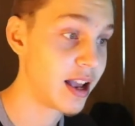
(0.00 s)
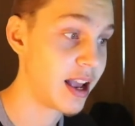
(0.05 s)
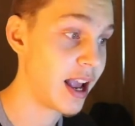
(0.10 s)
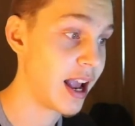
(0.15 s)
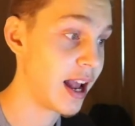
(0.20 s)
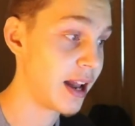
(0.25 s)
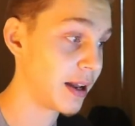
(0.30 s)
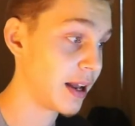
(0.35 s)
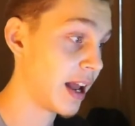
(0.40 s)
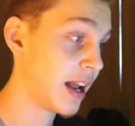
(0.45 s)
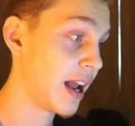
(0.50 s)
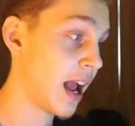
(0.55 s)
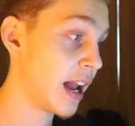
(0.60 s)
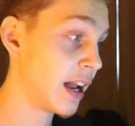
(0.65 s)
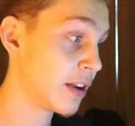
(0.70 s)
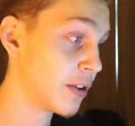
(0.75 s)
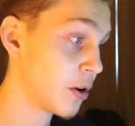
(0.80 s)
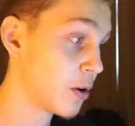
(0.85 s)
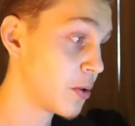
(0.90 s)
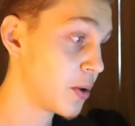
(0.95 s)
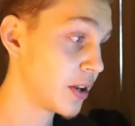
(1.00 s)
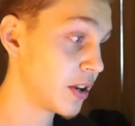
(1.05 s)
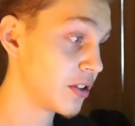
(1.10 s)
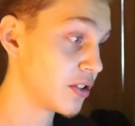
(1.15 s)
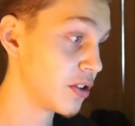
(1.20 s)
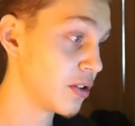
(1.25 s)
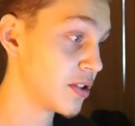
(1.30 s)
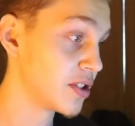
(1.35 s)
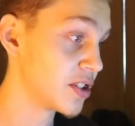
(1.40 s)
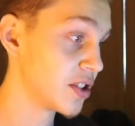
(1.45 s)
And, and, and another thing they'll
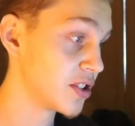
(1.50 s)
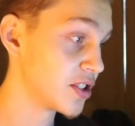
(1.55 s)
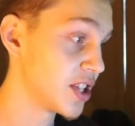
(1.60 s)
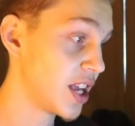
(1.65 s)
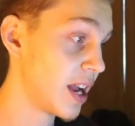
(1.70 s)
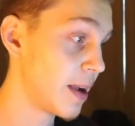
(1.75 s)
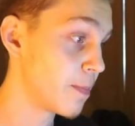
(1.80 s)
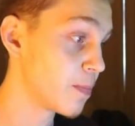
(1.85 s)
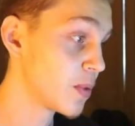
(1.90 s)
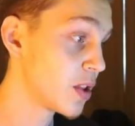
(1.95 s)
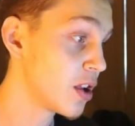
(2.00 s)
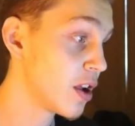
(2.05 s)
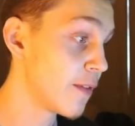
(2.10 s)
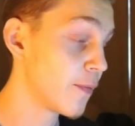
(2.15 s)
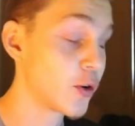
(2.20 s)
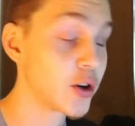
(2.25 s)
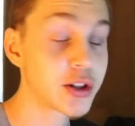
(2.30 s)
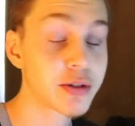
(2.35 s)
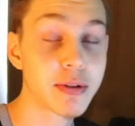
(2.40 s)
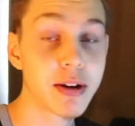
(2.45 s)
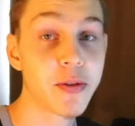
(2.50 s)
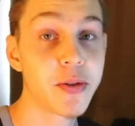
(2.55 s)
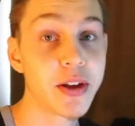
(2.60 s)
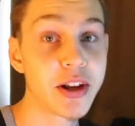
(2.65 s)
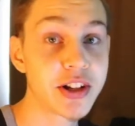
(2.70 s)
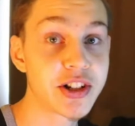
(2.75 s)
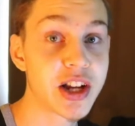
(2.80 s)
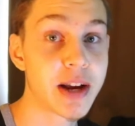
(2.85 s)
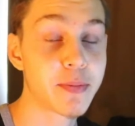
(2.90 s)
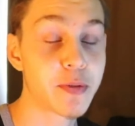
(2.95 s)
do is they'll say First
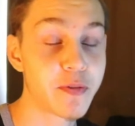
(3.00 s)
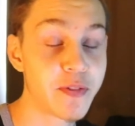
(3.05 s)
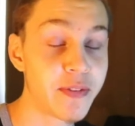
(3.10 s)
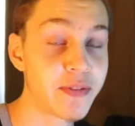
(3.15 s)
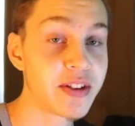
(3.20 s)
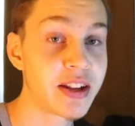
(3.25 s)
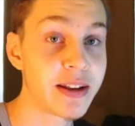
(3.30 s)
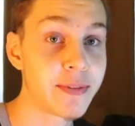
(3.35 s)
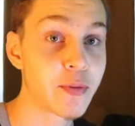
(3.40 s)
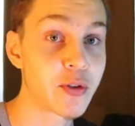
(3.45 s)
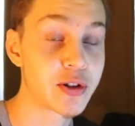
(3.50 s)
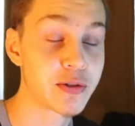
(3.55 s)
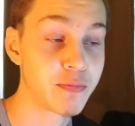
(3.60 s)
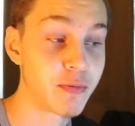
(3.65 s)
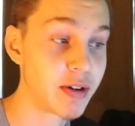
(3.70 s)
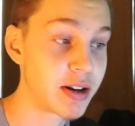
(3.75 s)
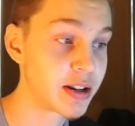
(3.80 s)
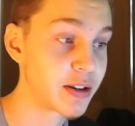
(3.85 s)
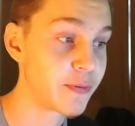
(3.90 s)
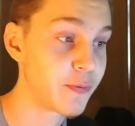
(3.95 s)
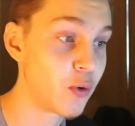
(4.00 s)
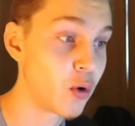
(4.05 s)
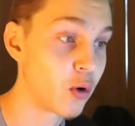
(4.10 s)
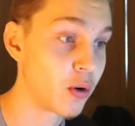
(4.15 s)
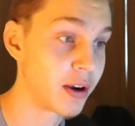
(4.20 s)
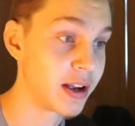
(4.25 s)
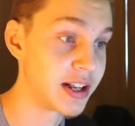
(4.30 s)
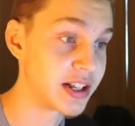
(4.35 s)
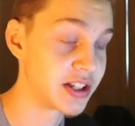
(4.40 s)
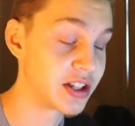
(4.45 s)
Corinthians chapter fifteen verse one to
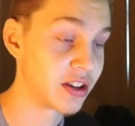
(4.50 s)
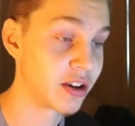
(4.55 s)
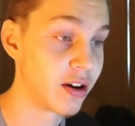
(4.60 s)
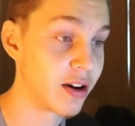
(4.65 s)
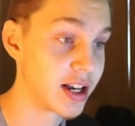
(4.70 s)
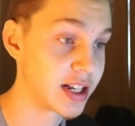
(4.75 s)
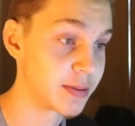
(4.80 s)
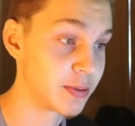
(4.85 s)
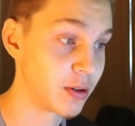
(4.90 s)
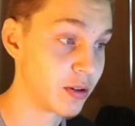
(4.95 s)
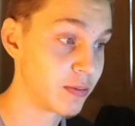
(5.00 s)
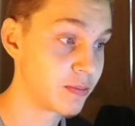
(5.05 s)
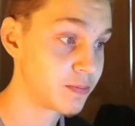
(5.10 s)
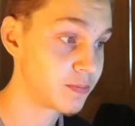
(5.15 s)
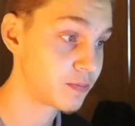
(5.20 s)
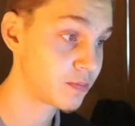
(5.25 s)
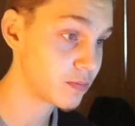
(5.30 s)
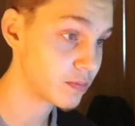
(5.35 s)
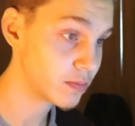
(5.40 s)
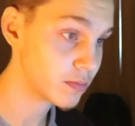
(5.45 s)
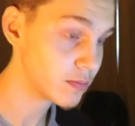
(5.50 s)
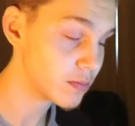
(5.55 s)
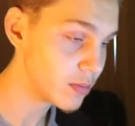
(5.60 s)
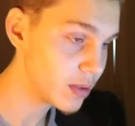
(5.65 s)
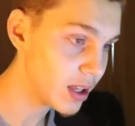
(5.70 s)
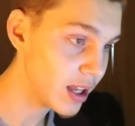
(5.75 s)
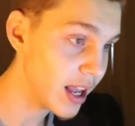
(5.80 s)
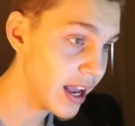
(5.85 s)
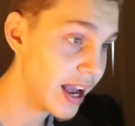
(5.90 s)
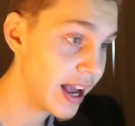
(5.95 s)
four is the gospel.
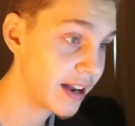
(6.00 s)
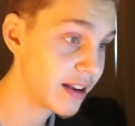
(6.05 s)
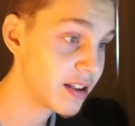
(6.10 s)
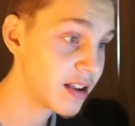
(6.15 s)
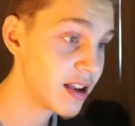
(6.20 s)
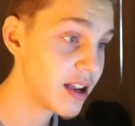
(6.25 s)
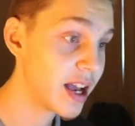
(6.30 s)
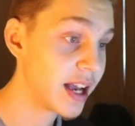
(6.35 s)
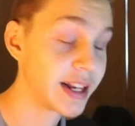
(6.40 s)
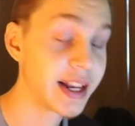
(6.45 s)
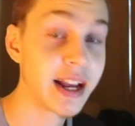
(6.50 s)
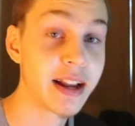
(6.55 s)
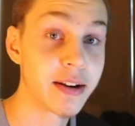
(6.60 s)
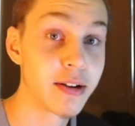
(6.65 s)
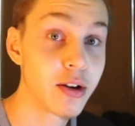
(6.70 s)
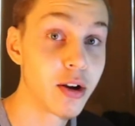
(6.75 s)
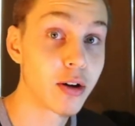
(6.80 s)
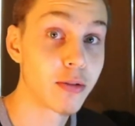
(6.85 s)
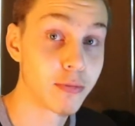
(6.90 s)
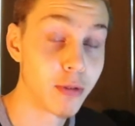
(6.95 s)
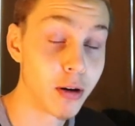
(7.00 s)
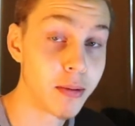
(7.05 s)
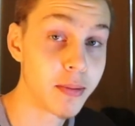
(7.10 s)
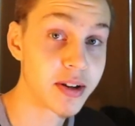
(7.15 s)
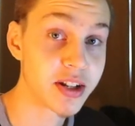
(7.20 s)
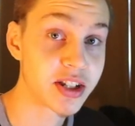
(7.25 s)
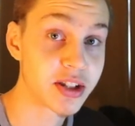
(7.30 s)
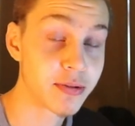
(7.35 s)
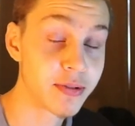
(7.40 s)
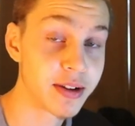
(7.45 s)
And again,
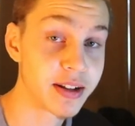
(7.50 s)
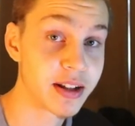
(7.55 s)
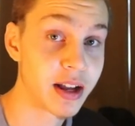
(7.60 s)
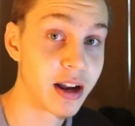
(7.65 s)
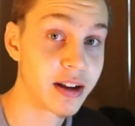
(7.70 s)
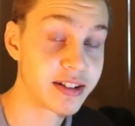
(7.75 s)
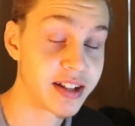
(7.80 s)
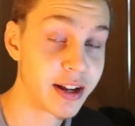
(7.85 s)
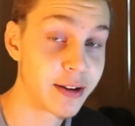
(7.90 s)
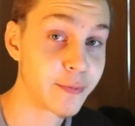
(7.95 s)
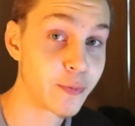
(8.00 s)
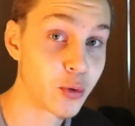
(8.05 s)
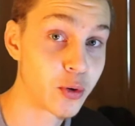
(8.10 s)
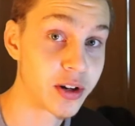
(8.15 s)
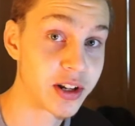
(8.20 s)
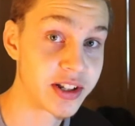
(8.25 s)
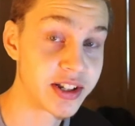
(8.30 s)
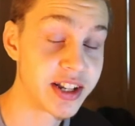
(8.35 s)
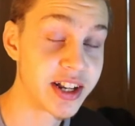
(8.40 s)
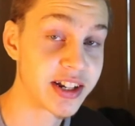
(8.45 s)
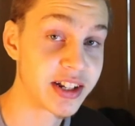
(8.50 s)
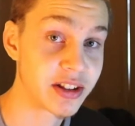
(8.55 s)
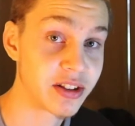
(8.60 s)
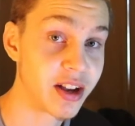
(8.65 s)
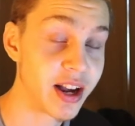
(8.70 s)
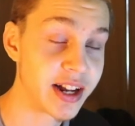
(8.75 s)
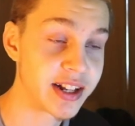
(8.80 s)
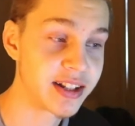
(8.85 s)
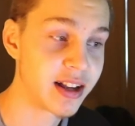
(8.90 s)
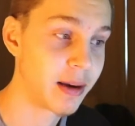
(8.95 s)
Romans three, ten four to six
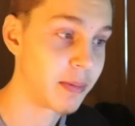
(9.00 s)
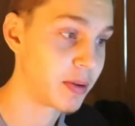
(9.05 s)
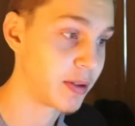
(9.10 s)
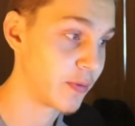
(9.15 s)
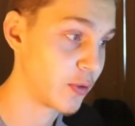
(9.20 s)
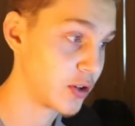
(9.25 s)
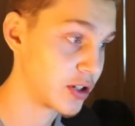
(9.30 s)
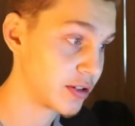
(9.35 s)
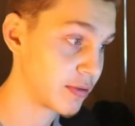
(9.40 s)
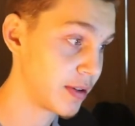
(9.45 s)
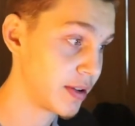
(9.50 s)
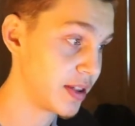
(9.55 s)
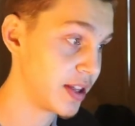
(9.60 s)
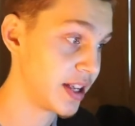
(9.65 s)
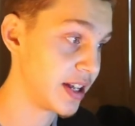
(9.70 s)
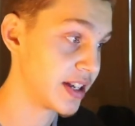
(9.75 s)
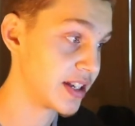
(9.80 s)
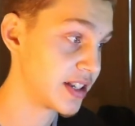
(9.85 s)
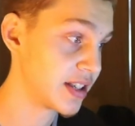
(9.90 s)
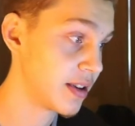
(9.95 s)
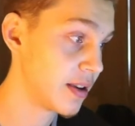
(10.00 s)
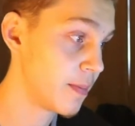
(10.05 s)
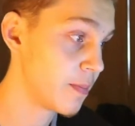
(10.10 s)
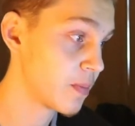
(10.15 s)
lines up with First Corinthians